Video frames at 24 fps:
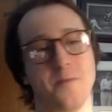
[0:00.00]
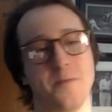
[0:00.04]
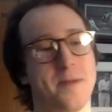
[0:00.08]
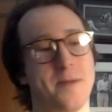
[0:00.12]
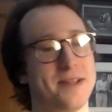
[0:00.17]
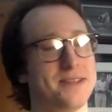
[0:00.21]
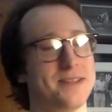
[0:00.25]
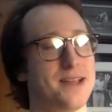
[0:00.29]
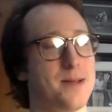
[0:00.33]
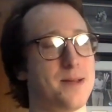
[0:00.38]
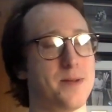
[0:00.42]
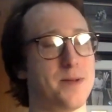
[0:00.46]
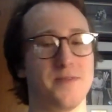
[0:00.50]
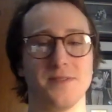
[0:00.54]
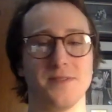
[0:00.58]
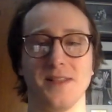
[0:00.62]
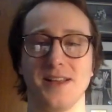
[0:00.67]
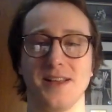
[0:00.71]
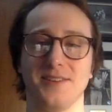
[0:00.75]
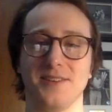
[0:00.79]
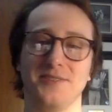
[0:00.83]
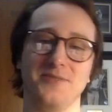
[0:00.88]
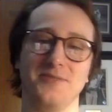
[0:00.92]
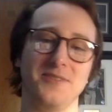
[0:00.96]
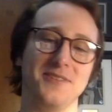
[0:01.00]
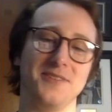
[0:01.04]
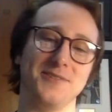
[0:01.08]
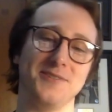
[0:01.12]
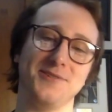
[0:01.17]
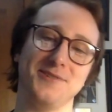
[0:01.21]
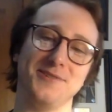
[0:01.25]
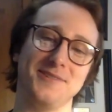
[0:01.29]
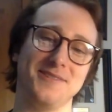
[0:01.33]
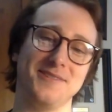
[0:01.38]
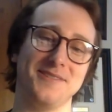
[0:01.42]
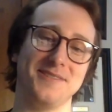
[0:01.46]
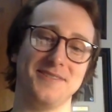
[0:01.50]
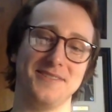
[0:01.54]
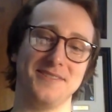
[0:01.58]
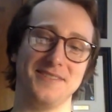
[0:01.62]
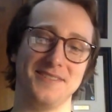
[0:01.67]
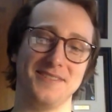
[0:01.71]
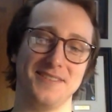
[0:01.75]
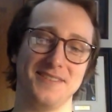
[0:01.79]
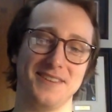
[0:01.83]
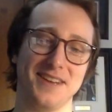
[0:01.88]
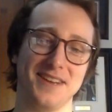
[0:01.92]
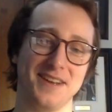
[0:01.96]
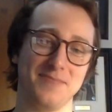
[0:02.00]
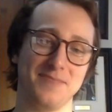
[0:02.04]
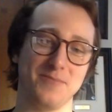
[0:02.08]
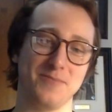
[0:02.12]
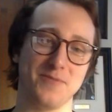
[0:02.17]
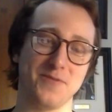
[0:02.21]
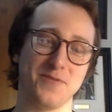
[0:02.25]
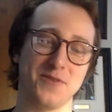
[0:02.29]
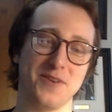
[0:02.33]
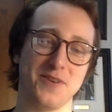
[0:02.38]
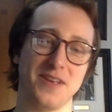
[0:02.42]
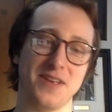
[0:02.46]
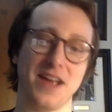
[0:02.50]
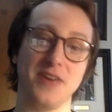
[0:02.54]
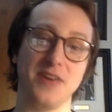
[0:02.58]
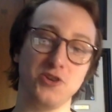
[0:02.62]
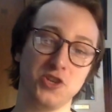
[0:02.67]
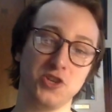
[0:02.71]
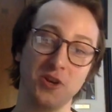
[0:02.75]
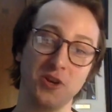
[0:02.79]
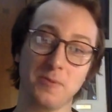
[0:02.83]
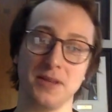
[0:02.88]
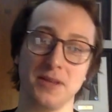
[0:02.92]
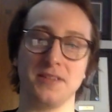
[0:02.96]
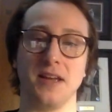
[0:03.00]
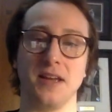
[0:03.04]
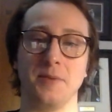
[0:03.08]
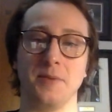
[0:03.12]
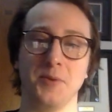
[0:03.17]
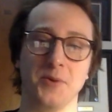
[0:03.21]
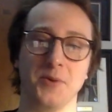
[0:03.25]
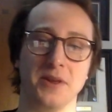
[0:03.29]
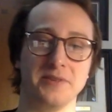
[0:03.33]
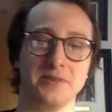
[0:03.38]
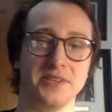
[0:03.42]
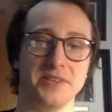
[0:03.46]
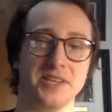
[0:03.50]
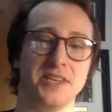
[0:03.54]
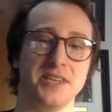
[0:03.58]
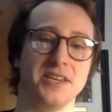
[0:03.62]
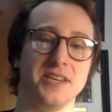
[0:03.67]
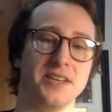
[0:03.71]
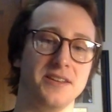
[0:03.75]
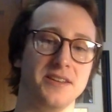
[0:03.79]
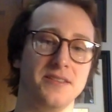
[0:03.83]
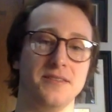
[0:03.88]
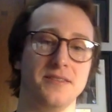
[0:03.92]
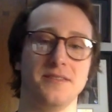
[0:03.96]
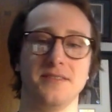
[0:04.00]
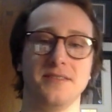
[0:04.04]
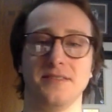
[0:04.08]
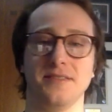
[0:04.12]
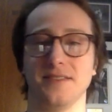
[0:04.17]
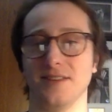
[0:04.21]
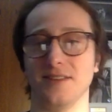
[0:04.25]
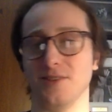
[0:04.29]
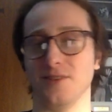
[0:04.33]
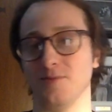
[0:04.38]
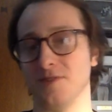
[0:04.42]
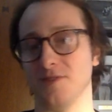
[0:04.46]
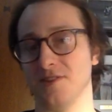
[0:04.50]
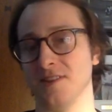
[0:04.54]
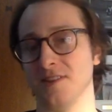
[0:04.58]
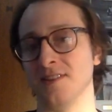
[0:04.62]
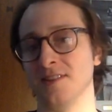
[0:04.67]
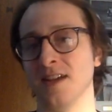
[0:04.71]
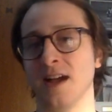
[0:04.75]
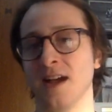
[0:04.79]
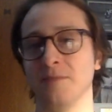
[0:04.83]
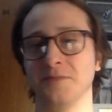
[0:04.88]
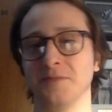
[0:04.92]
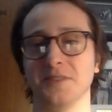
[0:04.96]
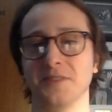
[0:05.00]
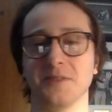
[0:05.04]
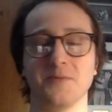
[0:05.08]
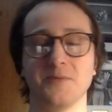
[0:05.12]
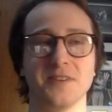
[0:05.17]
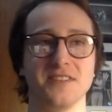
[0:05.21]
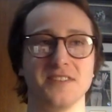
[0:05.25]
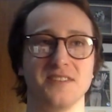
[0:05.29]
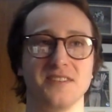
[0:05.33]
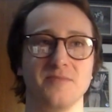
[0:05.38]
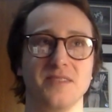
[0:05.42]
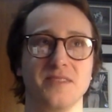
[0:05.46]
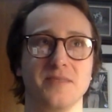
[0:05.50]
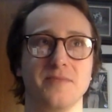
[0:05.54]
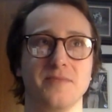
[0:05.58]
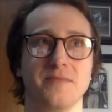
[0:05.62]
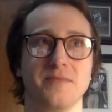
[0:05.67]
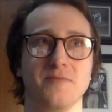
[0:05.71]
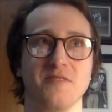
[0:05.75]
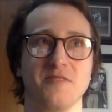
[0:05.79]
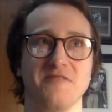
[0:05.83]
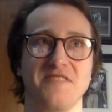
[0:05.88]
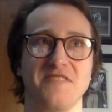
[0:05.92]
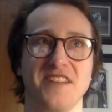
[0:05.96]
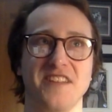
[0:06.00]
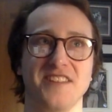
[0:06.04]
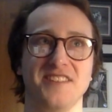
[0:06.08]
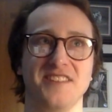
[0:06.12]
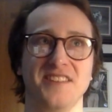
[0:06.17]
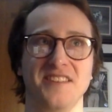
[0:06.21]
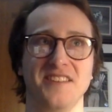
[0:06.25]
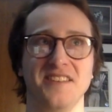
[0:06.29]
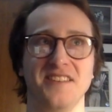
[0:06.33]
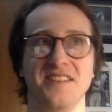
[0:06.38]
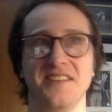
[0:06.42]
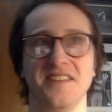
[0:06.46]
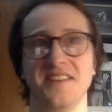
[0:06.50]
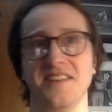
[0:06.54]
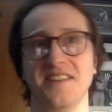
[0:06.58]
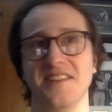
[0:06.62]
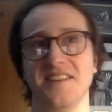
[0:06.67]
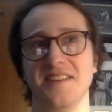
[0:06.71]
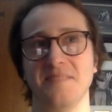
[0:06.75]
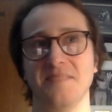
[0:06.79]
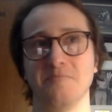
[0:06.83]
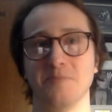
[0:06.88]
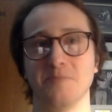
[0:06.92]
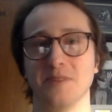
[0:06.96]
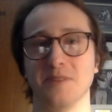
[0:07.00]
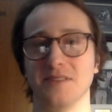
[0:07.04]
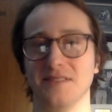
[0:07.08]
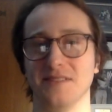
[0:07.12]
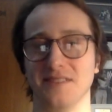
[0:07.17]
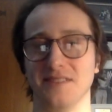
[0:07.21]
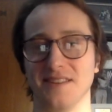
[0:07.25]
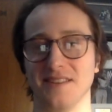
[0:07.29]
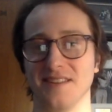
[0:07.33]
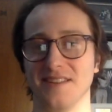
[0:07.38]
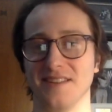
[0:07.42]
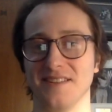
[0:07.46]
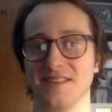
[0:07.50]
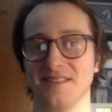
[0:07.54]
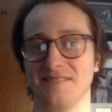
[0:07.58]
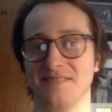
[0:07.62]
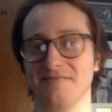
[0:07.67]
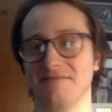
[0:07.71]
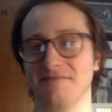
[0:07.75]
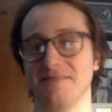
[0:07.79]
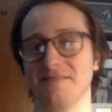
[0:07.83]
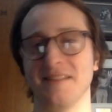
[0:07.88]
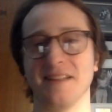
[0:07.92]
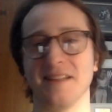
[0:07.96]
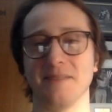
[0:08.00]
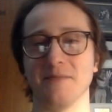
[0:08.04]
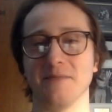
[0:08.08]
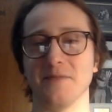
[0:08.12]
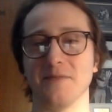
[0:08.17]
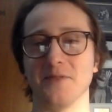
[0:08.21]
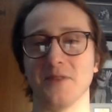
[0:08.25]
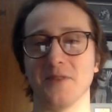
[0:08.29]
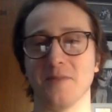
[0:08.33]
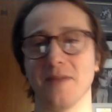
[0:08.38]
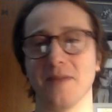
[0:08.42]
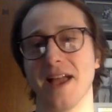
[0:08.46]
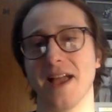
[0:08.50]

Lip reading: by Tommy for the last 2 years. I preferred it. I used to go by Tommy when I was a kid. Then I switched to Tom because I wanted to be a bit more fancy. But I reverted back.